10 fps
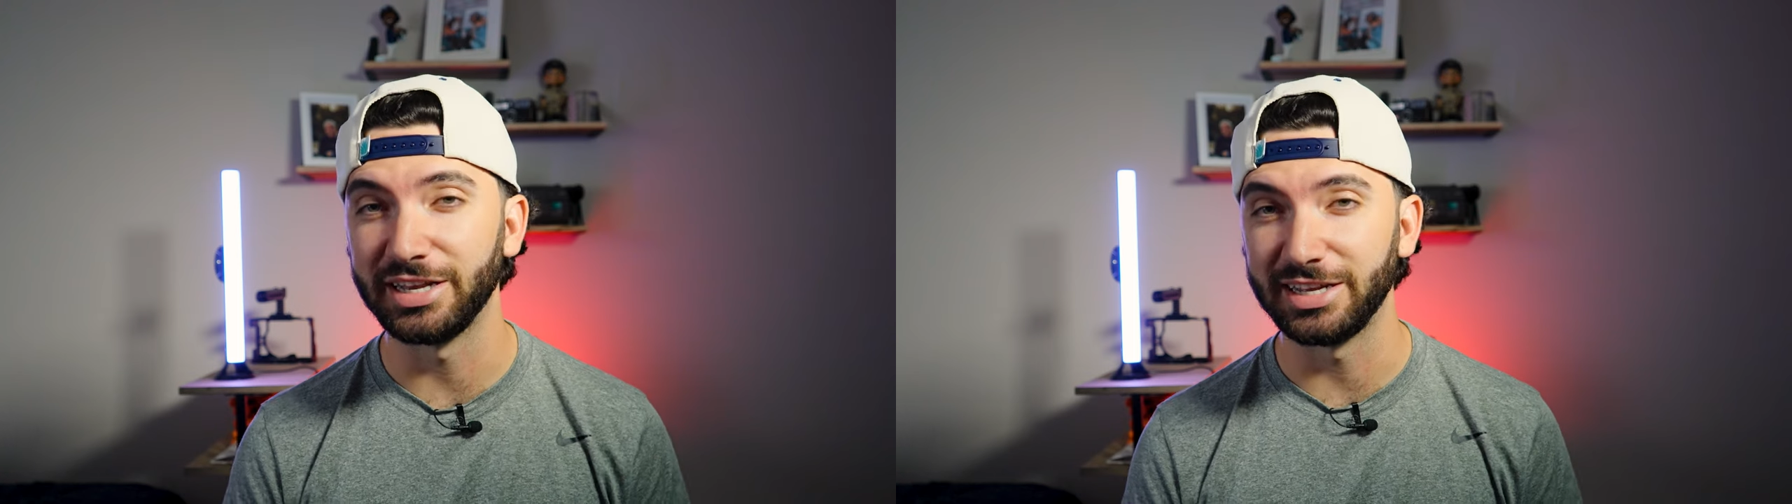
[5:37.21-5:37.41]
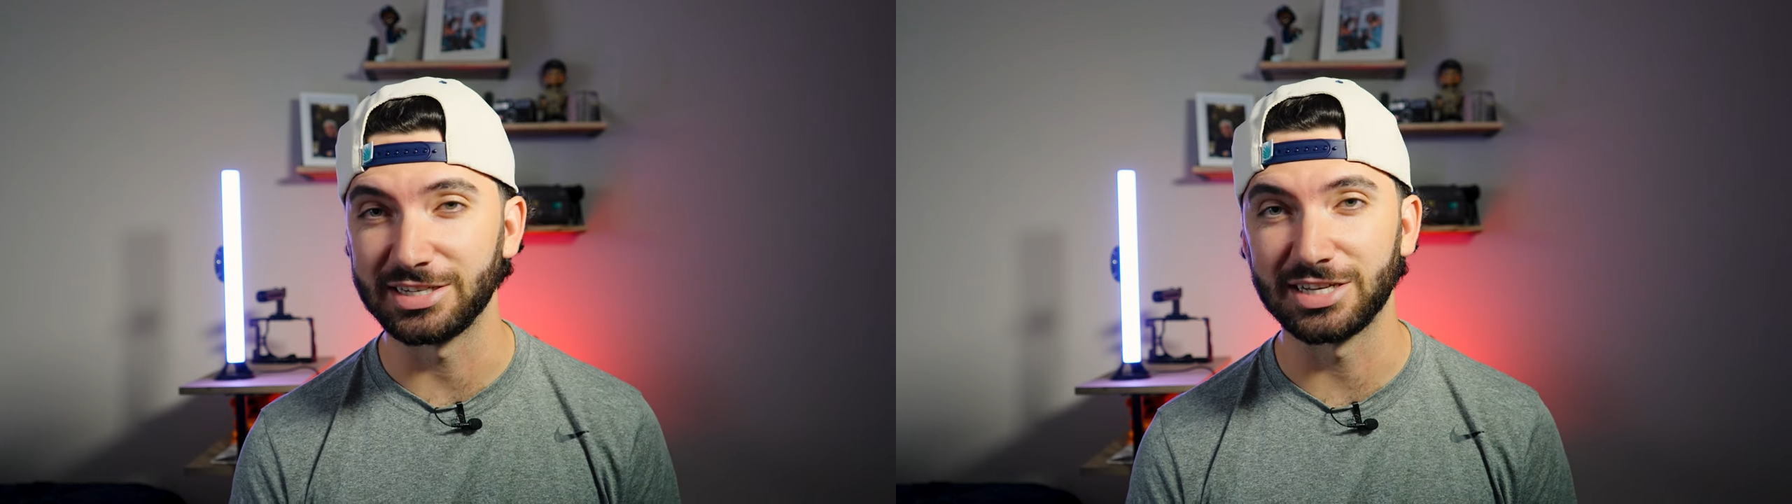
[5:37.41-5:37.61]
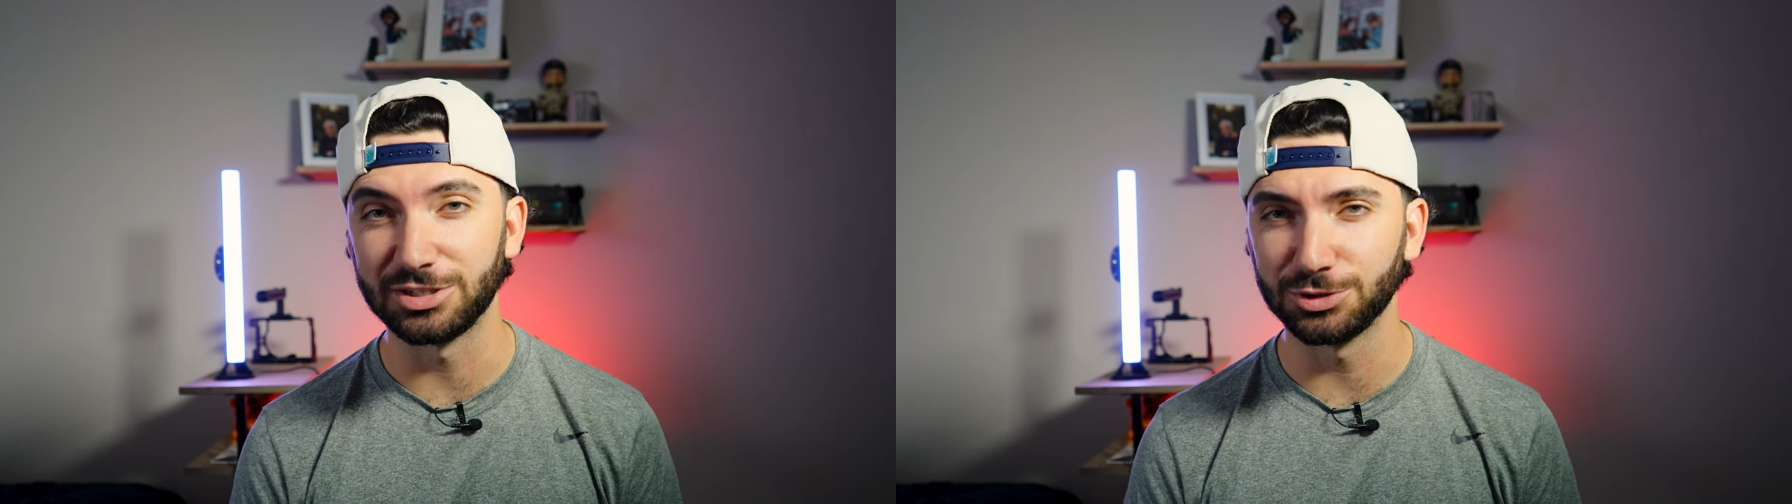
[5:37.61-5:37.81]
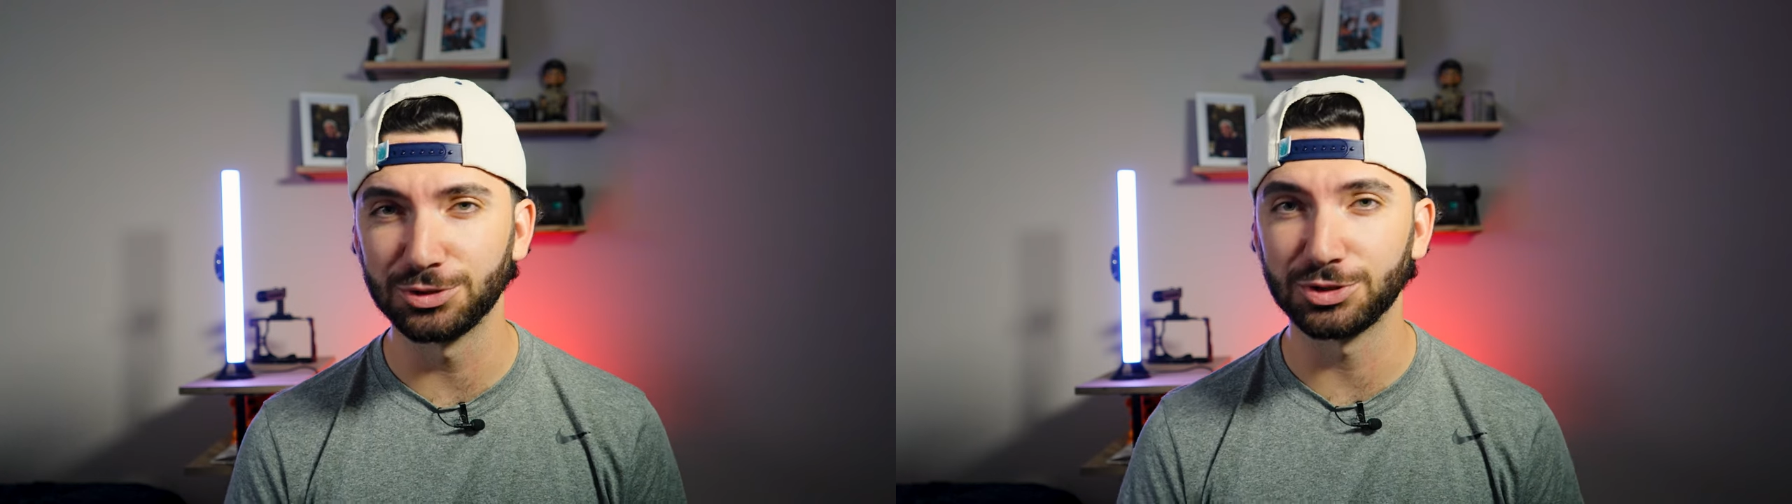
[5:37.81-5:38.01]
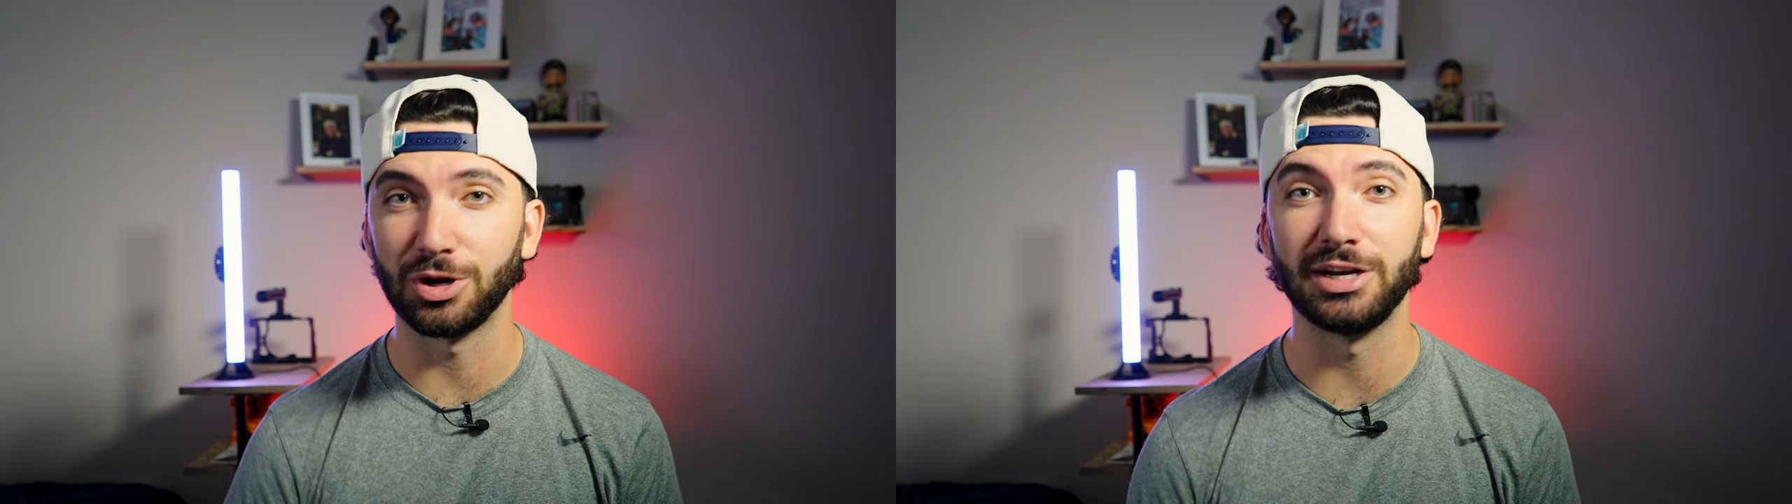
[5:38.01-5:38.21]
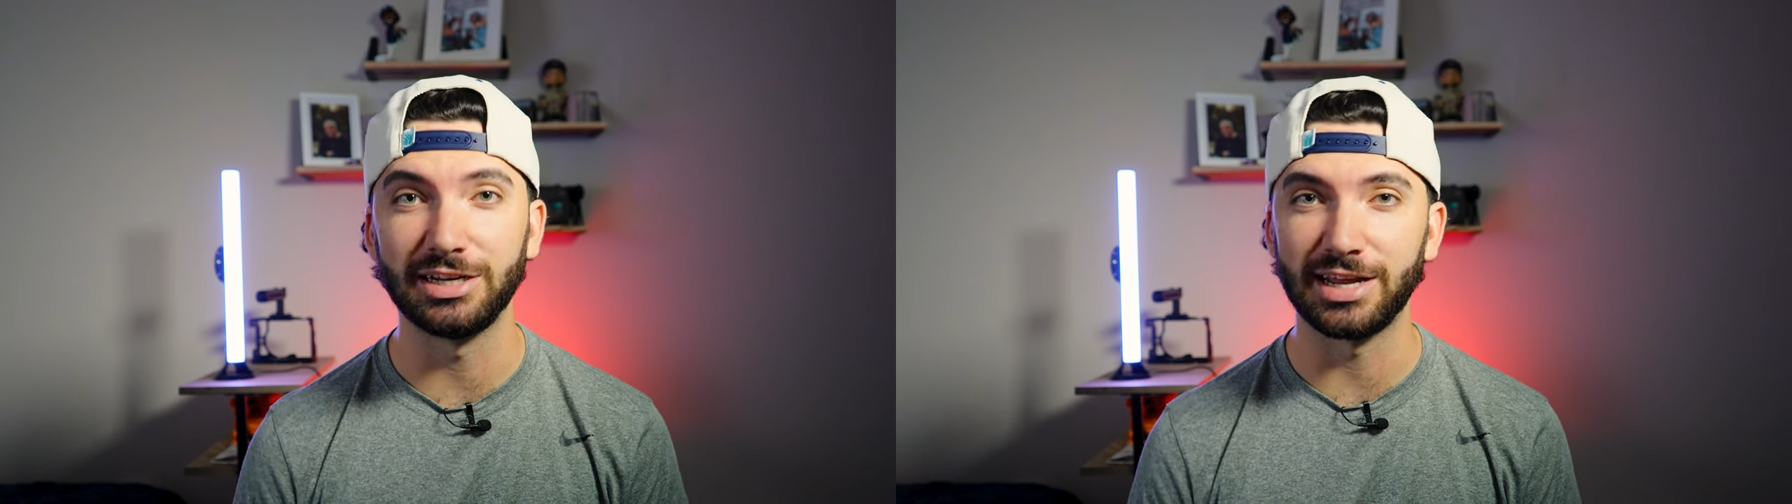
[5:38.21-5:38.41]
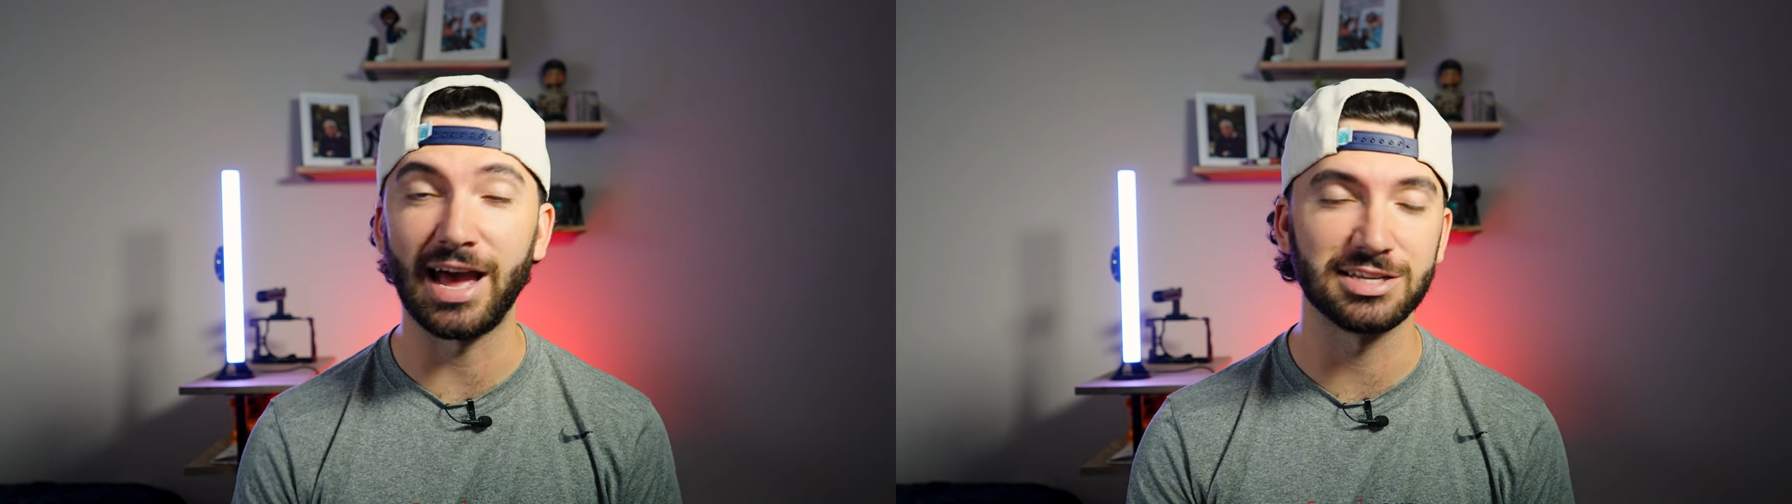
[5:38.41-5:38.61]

any essentials or I need to